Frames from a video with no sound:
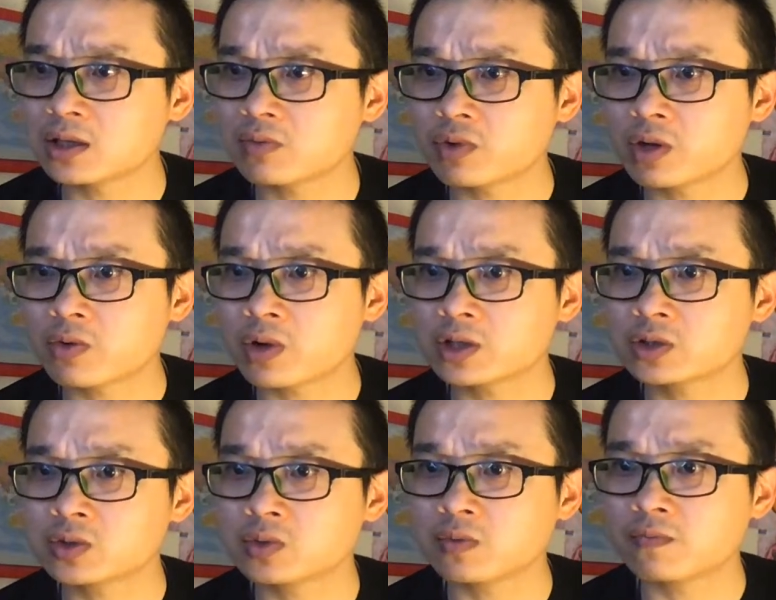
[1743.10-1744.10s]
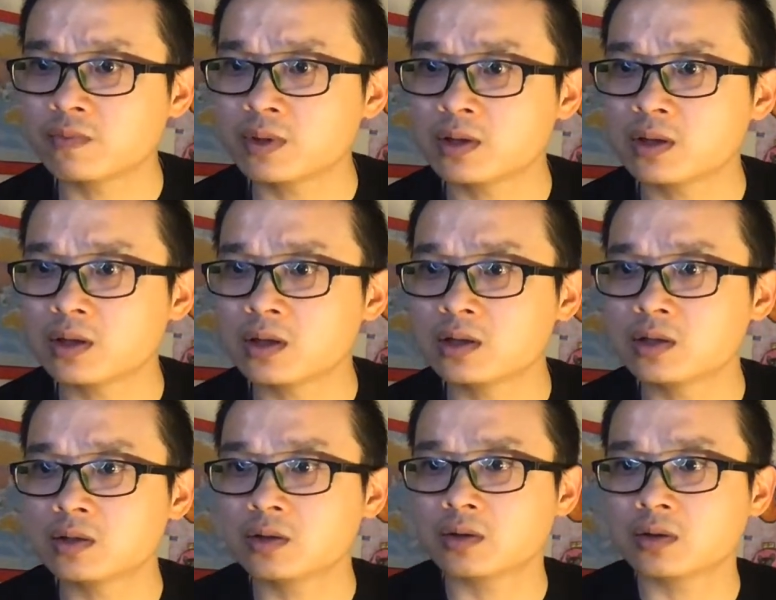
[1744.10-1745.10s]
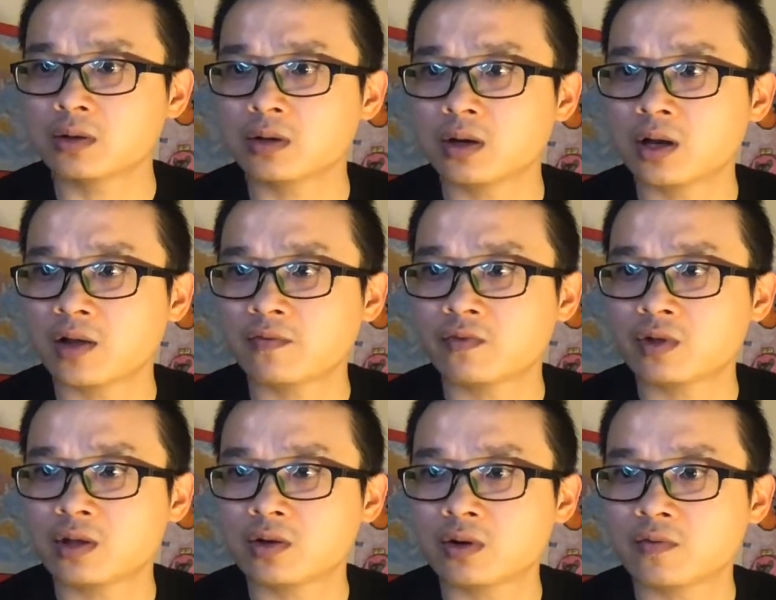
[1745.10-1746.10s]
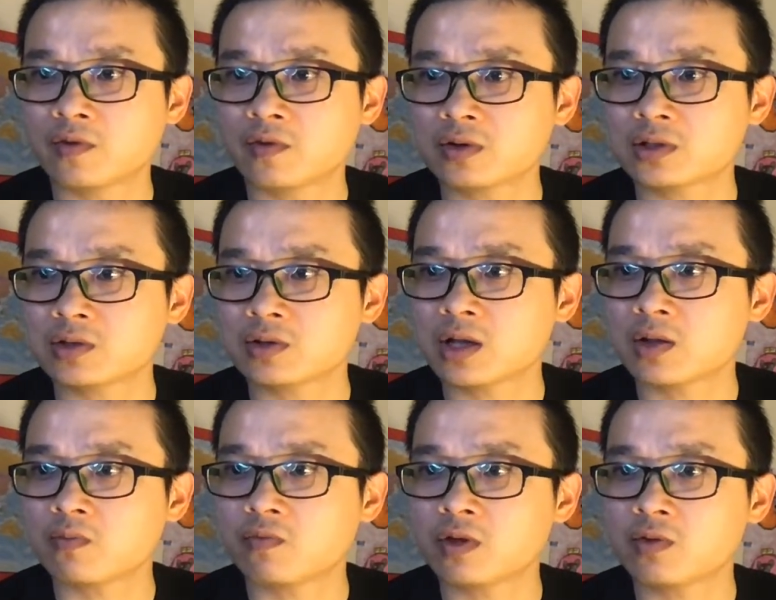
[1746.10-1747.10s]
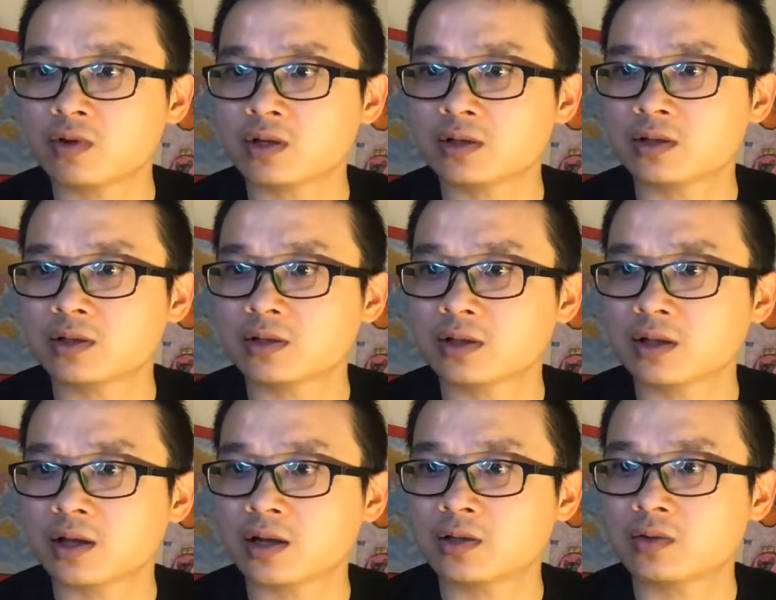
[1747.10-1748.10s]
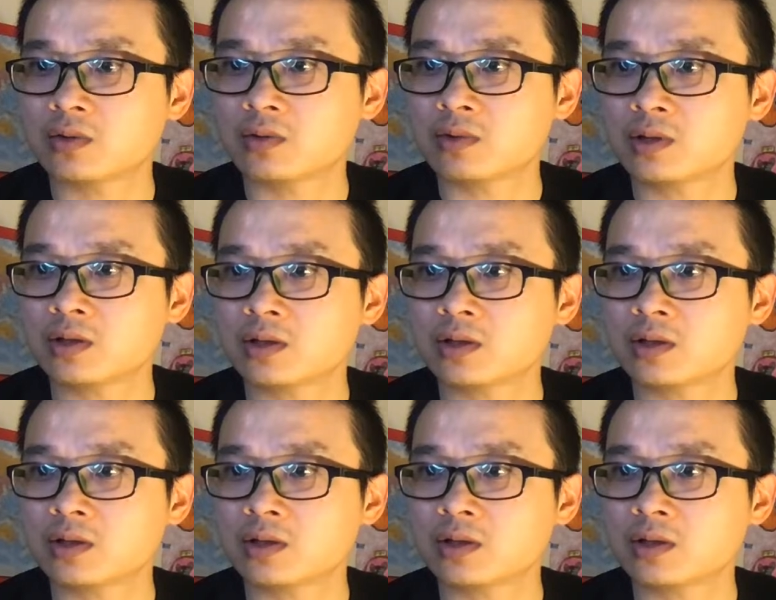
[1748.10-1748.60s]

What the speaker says: a request to be in your live video. Of course, you can view it. Can you view it?